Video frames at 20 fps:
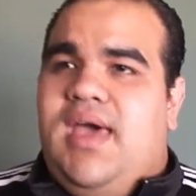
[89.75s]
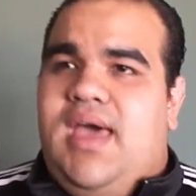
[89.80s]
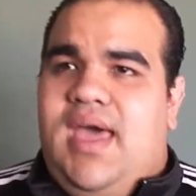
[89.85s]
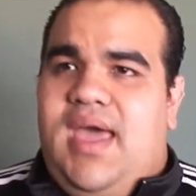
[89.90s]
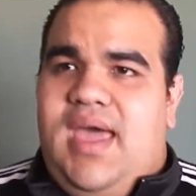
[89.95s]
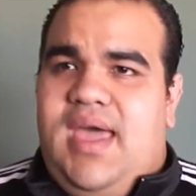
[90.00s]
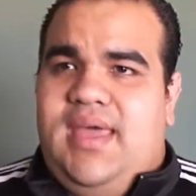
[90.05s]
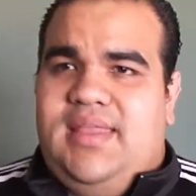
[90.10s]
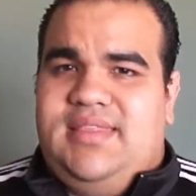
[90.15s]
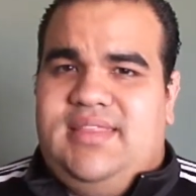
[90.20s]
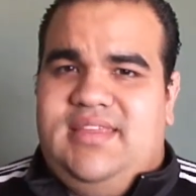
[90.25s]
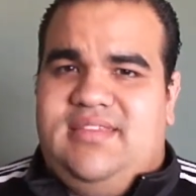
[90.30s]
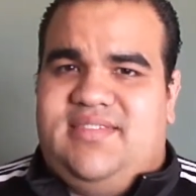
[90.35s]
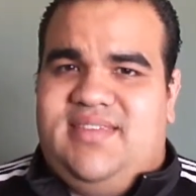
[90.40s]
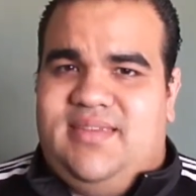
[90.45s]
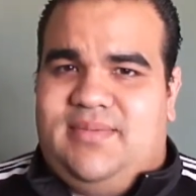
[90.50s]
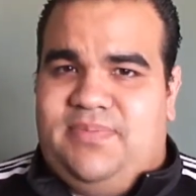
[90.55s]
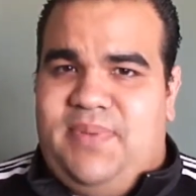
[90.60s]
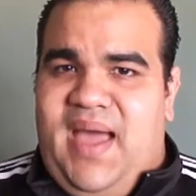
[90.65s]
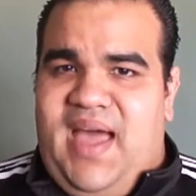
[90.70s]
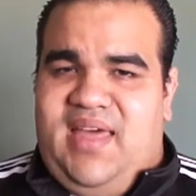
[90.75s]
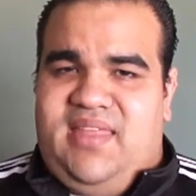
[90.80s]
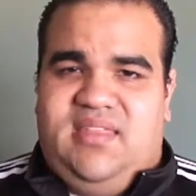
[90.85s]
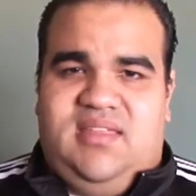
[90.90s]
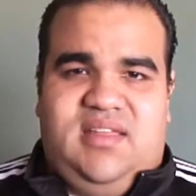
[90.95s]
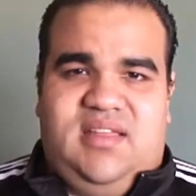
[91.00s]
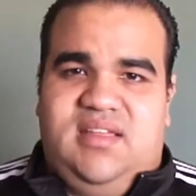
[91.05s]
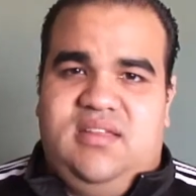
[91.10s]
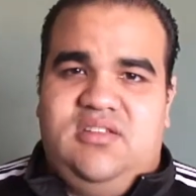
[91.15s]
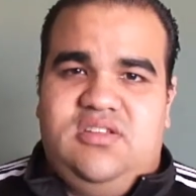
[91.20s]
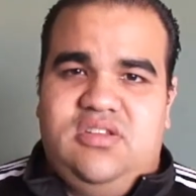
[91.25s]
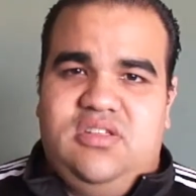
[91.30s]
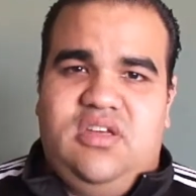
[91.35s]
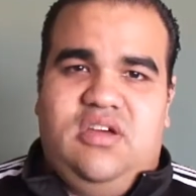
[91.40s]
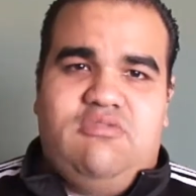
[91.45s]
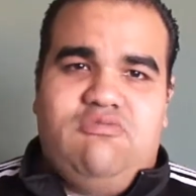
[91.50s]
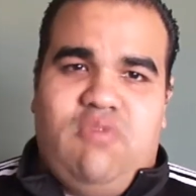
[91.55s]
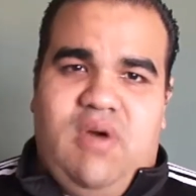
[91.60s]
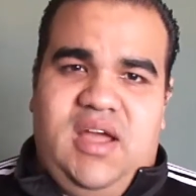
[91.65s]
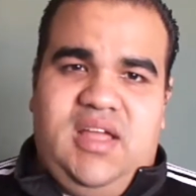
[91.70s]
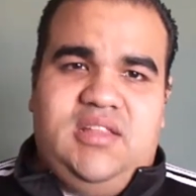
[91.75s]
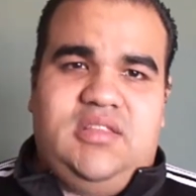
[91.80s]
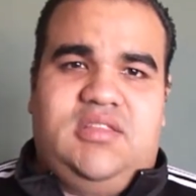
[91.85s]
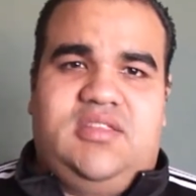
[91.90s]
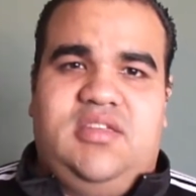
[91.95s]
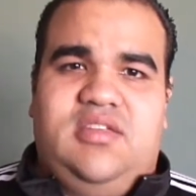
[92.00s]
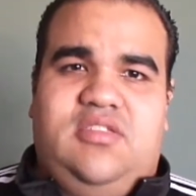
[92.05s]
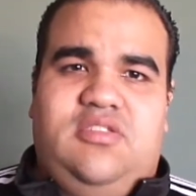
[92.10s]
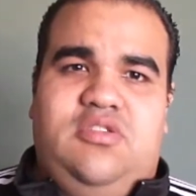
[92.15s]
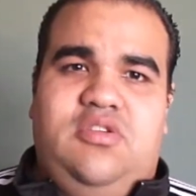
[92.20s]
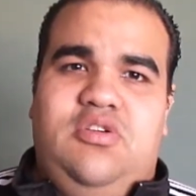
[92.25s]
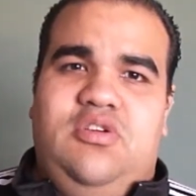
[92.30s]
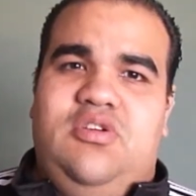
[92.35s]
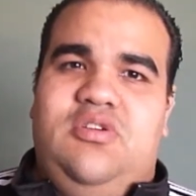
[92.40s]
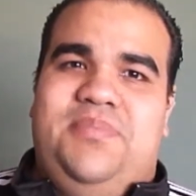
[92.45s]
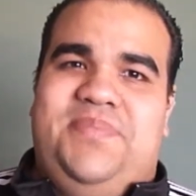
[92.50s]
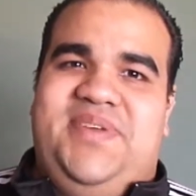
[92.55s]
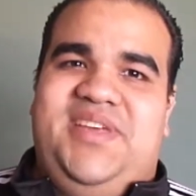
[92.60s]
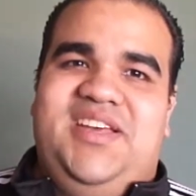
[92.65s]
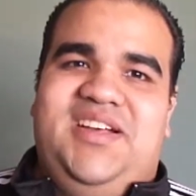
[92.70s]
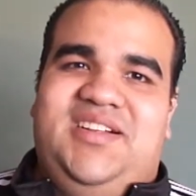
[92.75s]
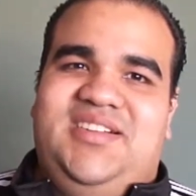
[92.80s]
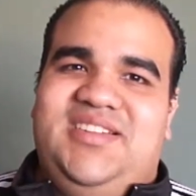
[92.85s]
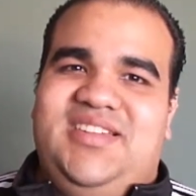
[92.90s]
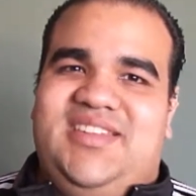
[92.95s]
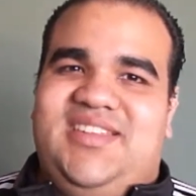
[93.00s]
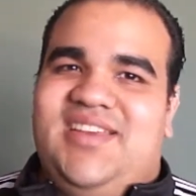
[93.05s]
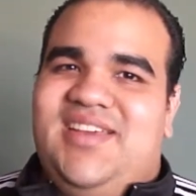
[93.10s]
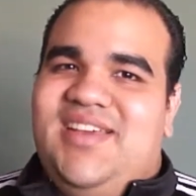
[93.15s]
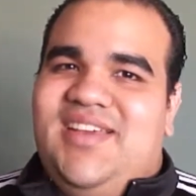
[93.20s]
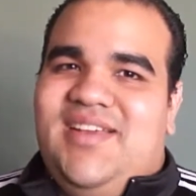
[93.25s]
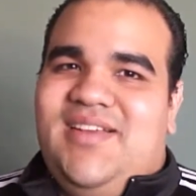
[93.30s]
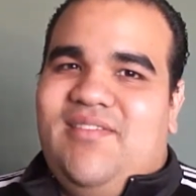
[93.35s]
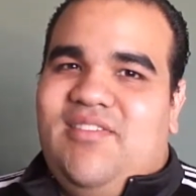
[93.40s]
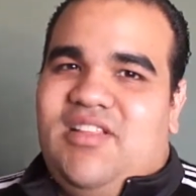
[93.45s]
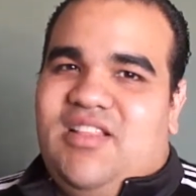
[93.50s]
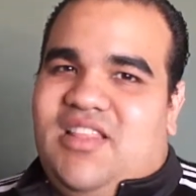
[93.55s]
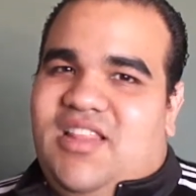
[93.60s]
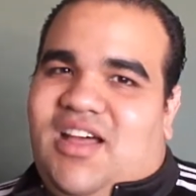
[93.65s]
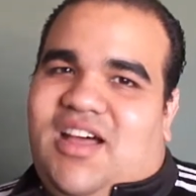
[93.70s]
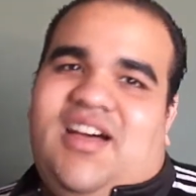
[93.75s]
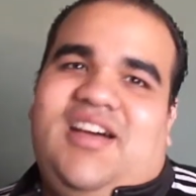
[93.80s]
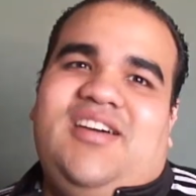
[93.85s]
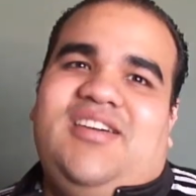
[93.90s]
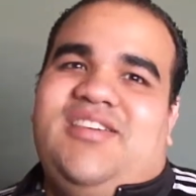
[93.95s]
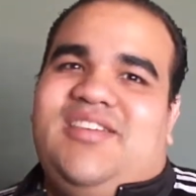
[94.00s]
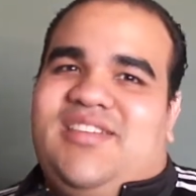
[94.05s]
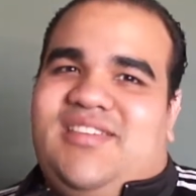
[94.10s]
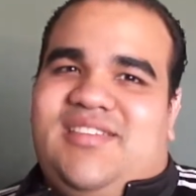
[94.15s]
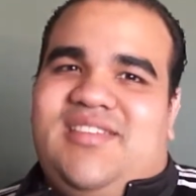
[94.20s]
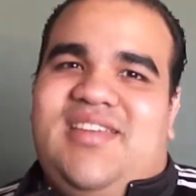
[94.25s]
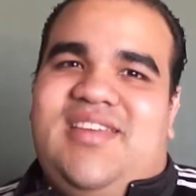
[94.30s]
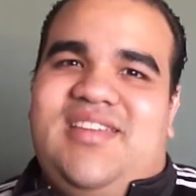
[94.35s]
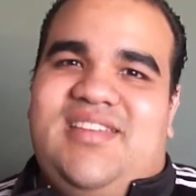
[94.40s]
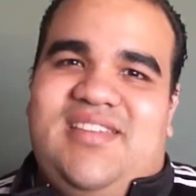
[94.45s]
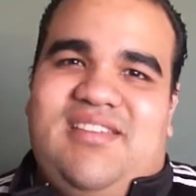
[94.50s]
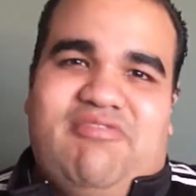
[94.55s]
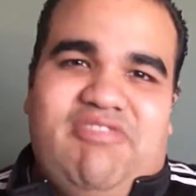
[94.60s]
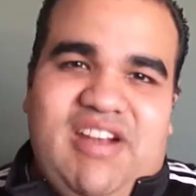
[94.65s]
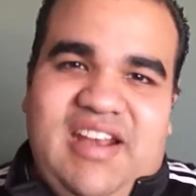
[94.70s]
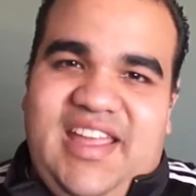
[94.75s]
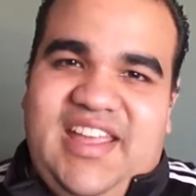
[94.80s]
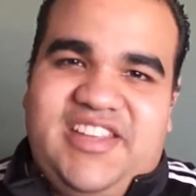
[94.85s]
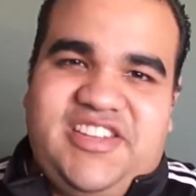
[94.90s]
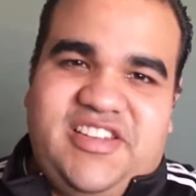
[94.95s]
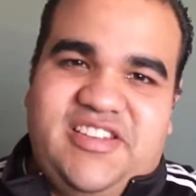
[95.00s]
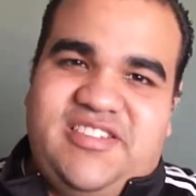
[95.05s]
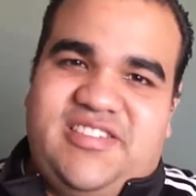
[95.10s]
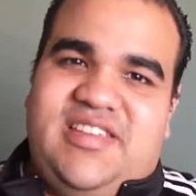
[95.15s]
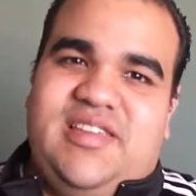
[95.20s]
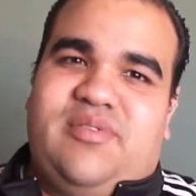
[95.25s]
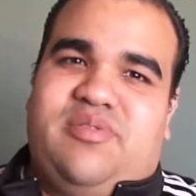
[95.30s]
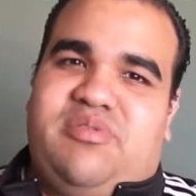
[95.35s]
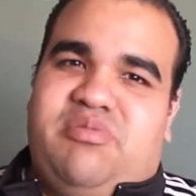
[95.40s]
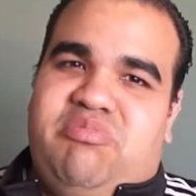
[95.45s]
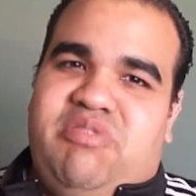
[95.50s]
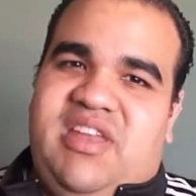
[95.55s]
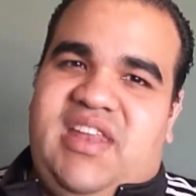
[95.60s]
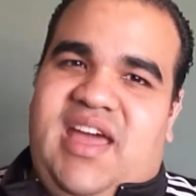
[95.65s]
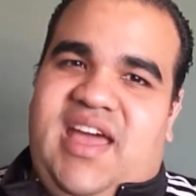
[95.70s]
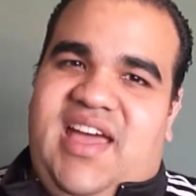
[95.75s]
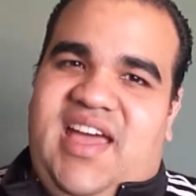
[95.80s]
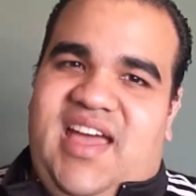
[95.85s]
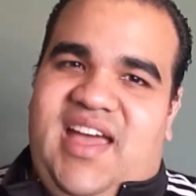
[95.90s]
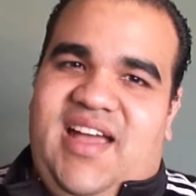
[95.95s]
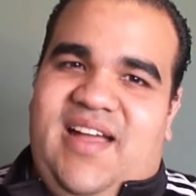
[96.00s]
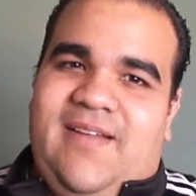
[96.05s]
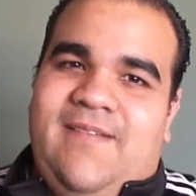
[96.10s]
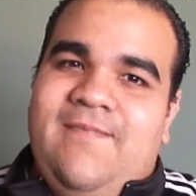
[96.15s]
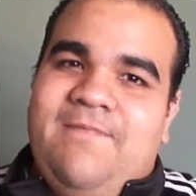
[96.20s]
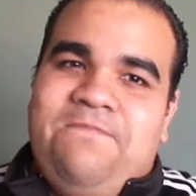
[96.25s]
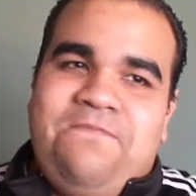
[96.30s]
And this is bad. You don't want to build long relationships with a